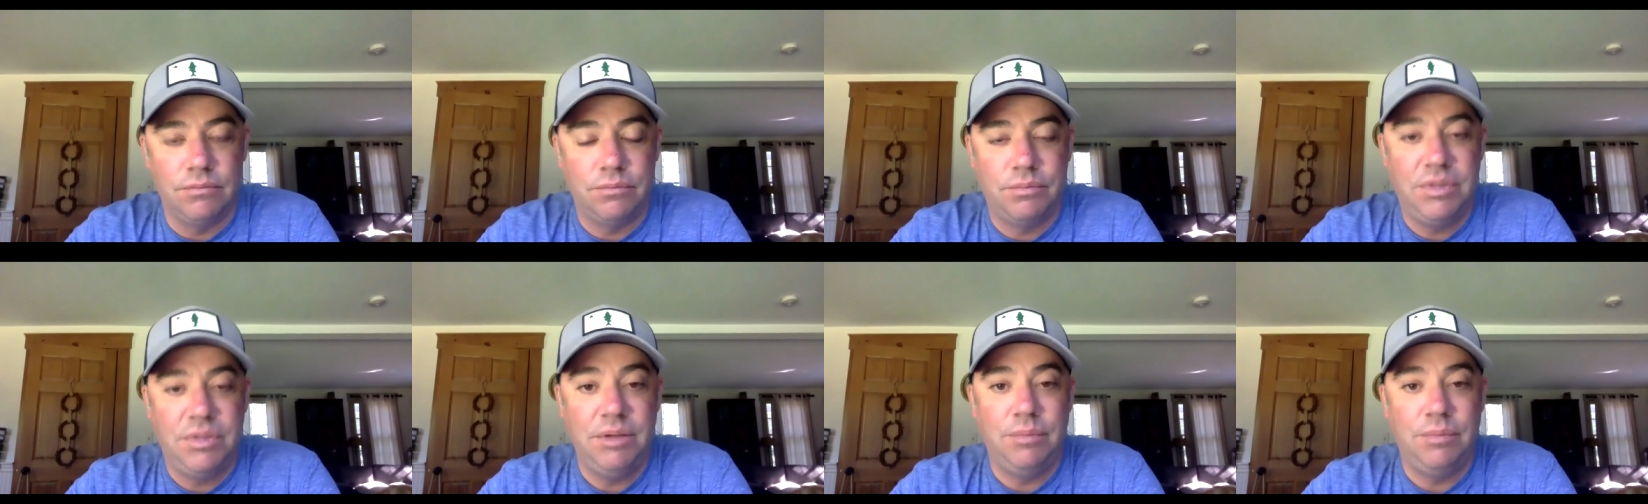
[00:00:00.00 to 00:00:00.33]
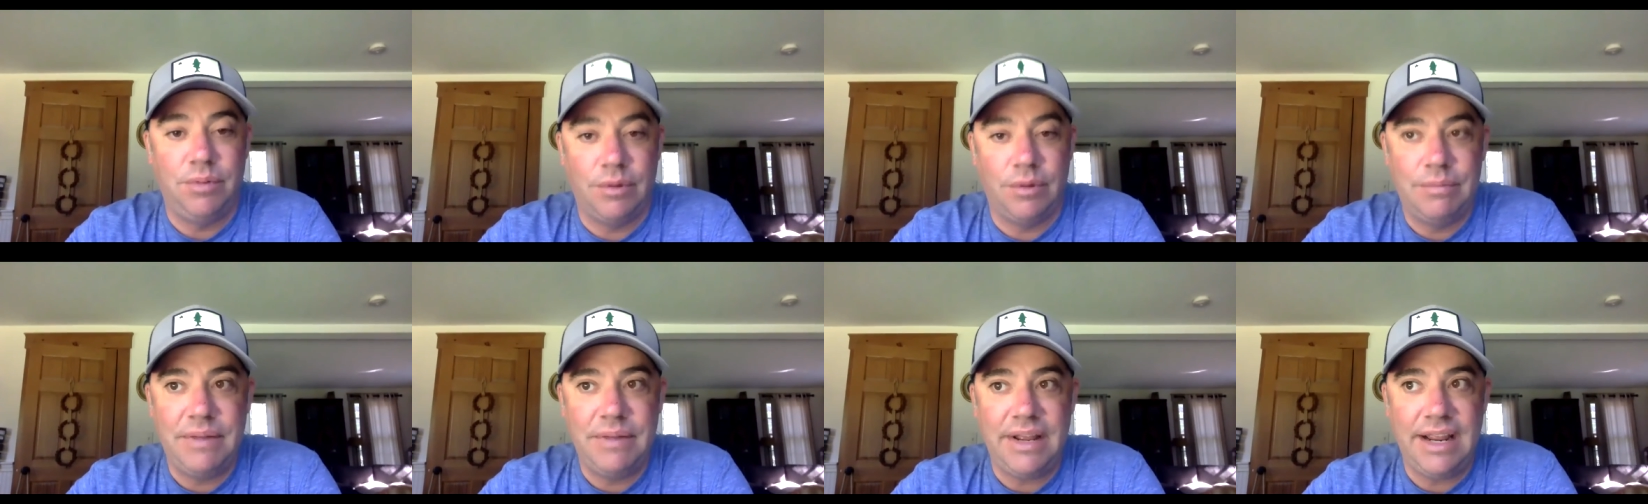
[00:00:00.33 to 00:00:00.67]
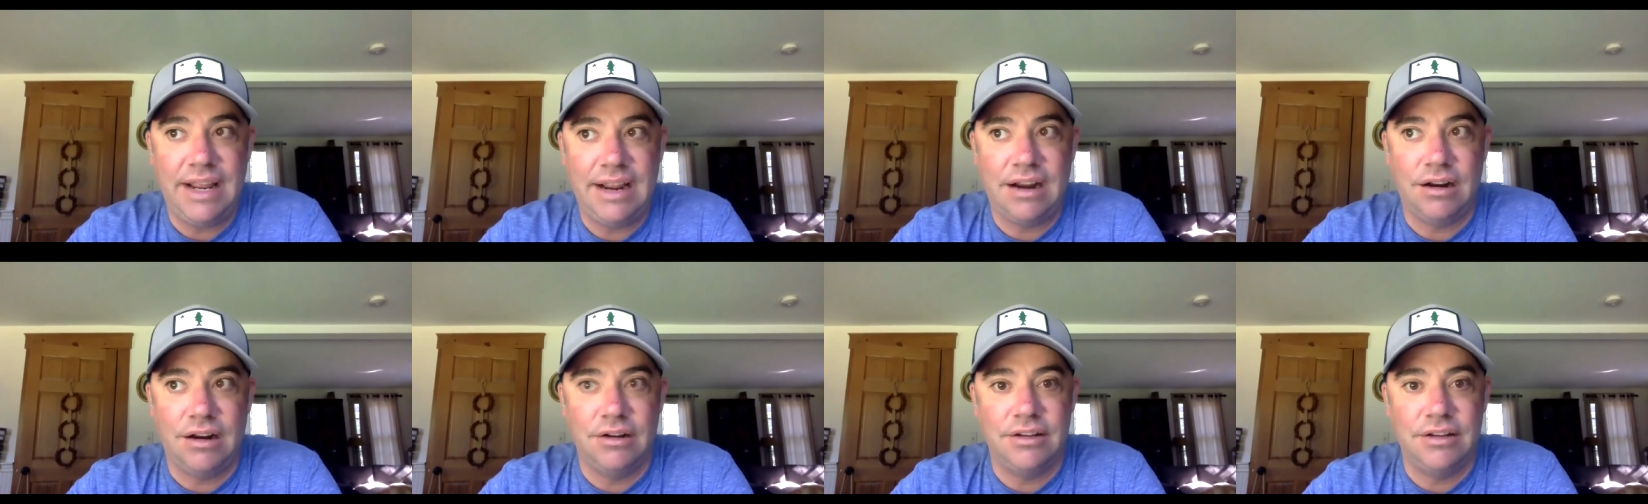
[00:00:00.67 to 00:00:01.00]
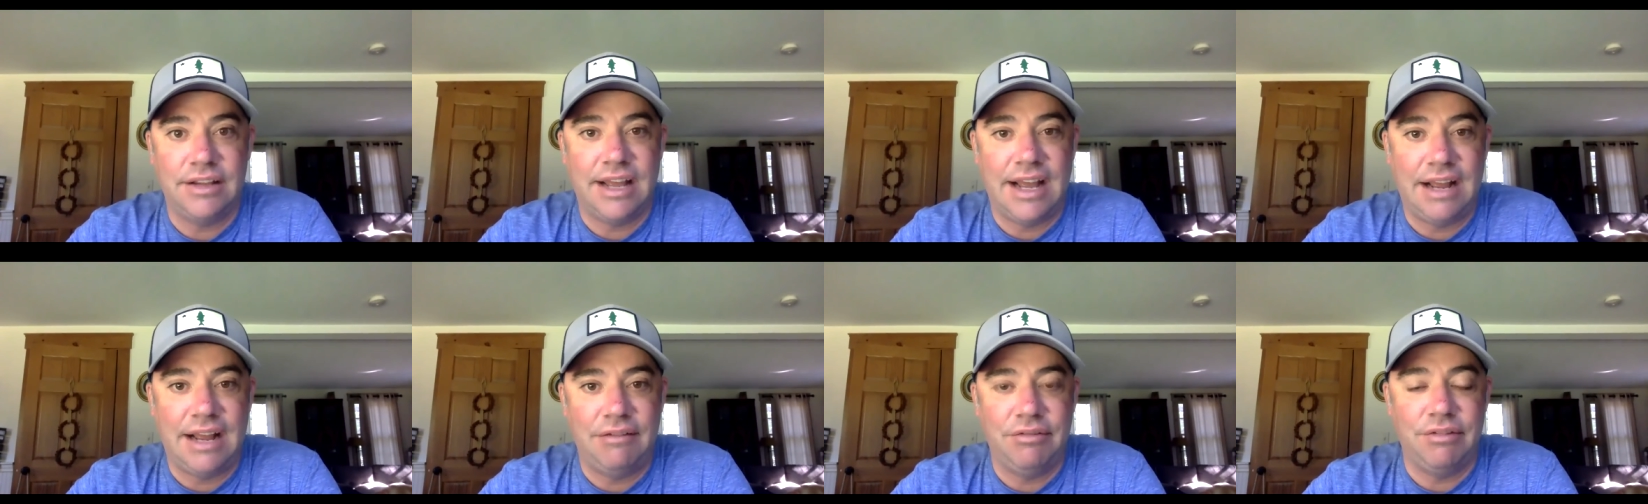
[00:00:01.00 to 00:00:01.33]
be prepared to
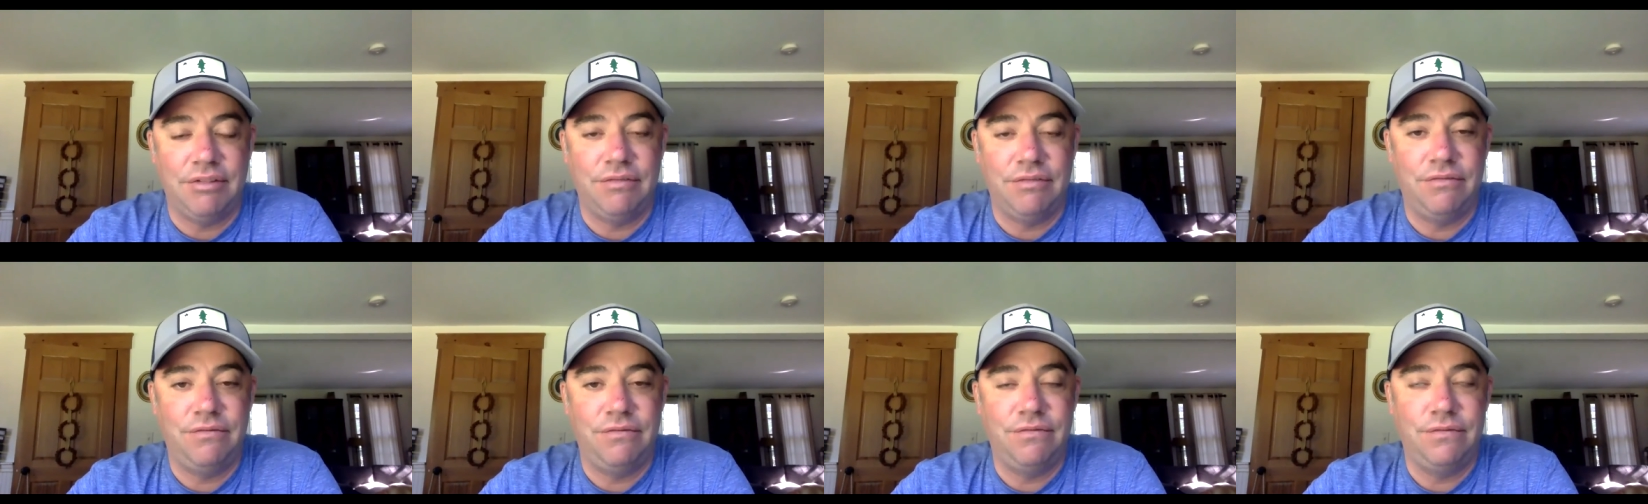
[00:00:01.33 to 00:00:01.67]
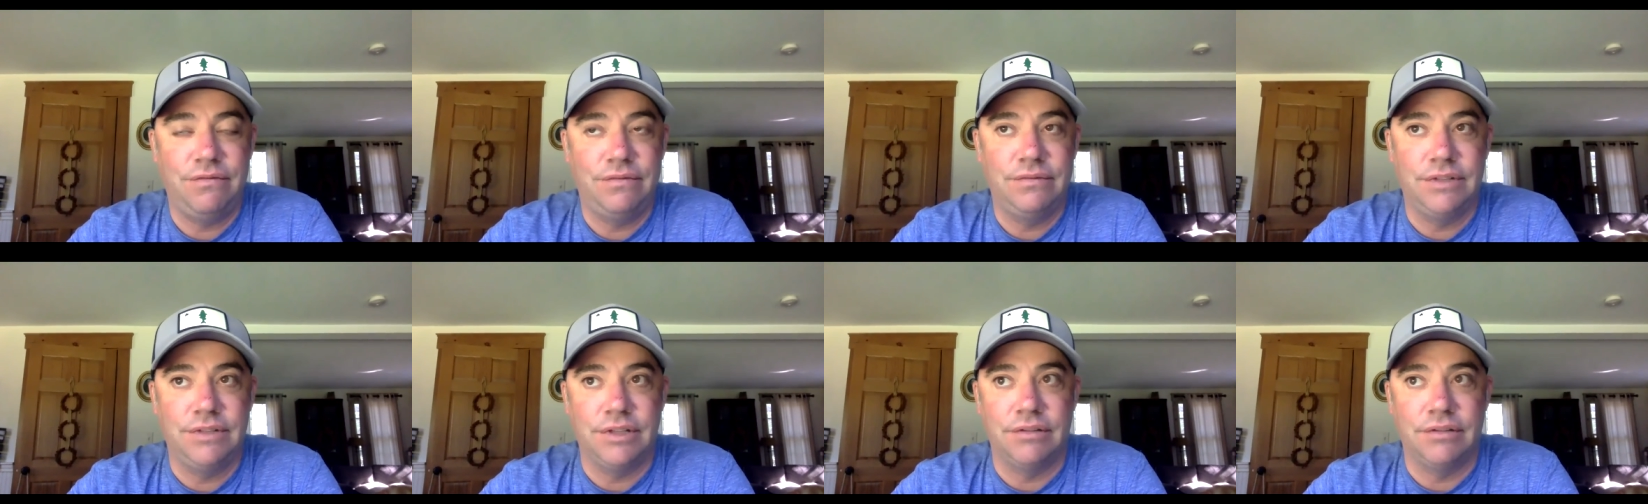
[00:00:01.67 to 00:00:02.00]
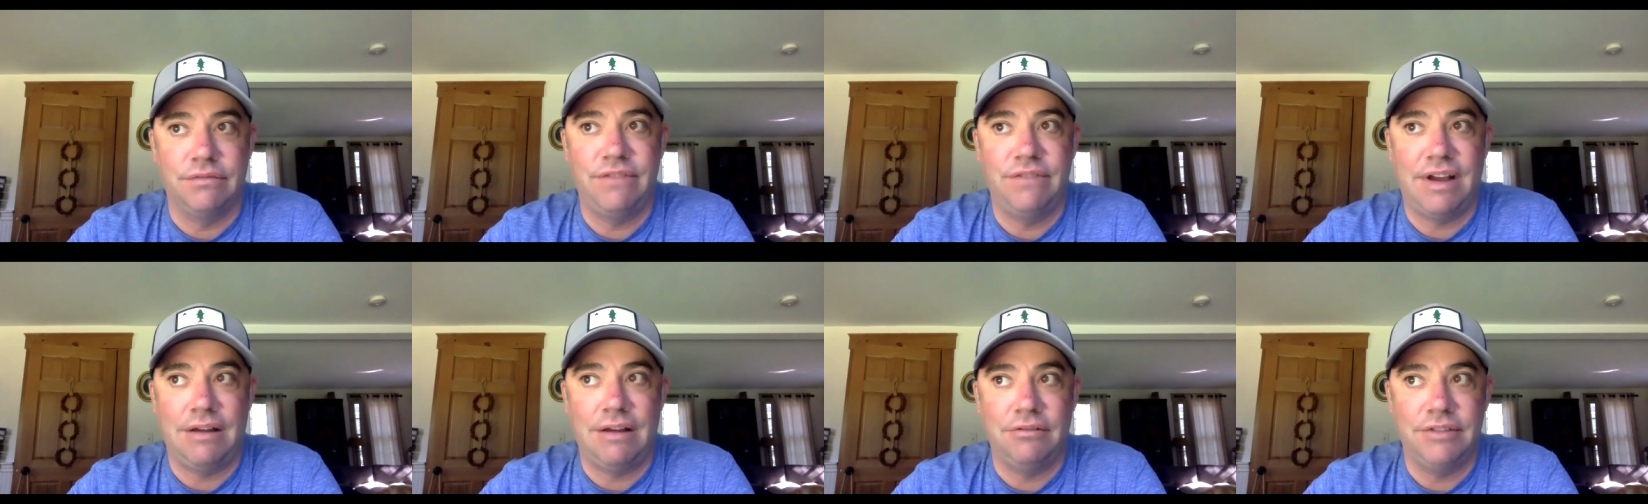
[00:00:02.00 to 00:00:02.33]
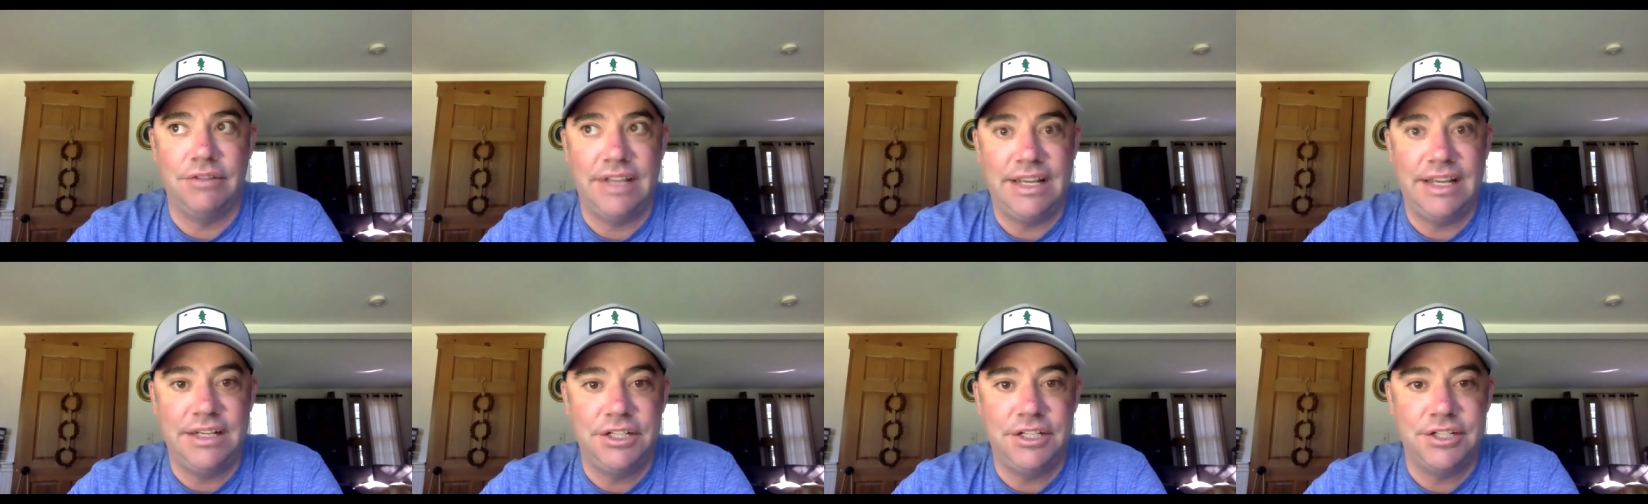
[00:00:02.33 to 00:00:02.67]
have the
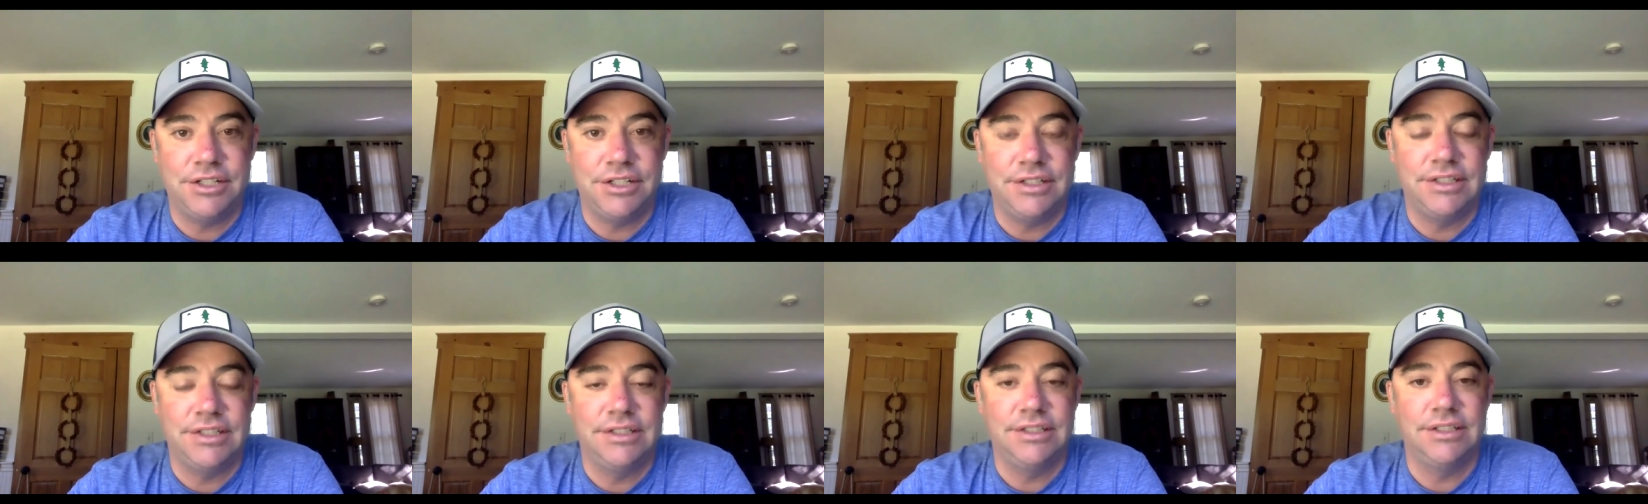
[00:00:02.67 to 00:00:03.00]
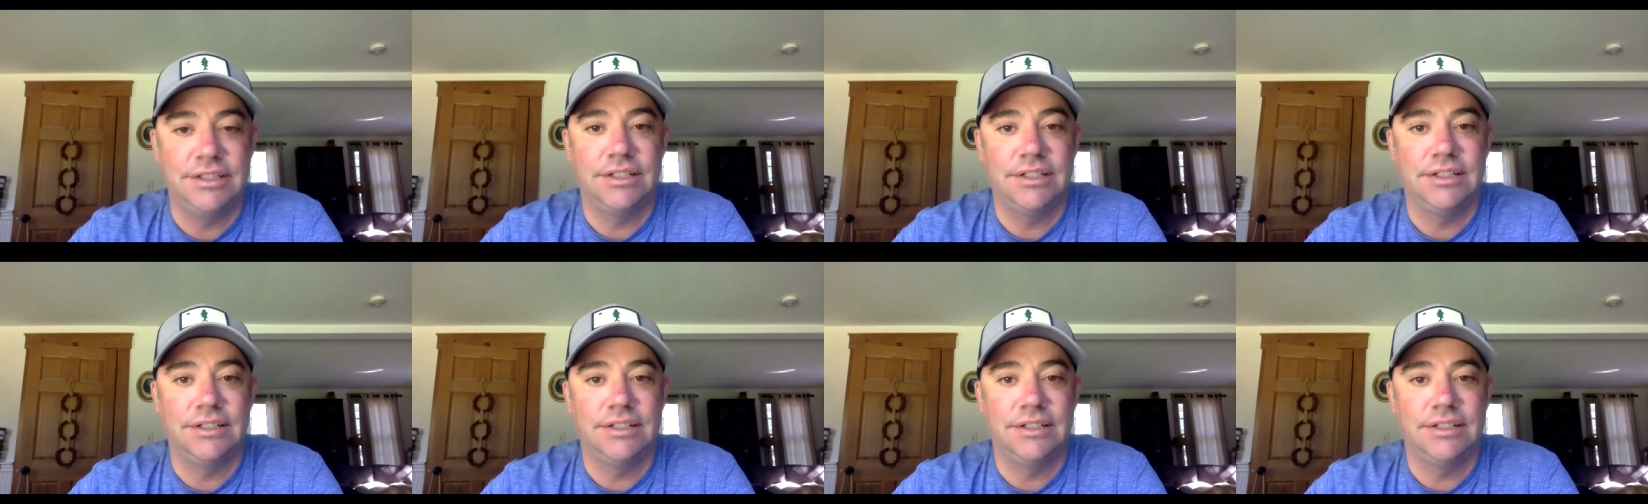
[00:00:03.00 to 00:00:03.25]
foundation,